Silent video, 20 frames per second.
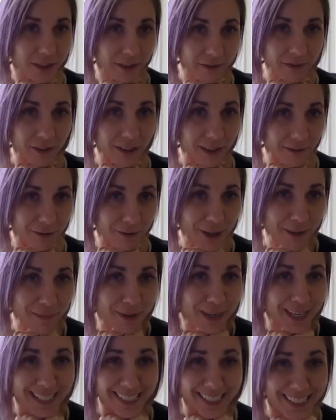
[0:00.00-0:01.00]
for
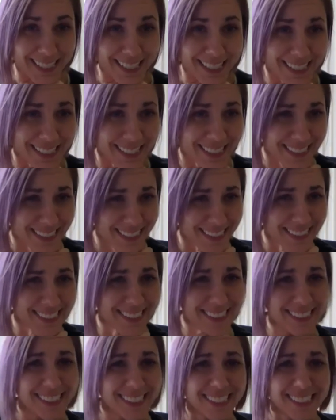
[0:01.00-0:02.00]
everybody. Yeah. yeah.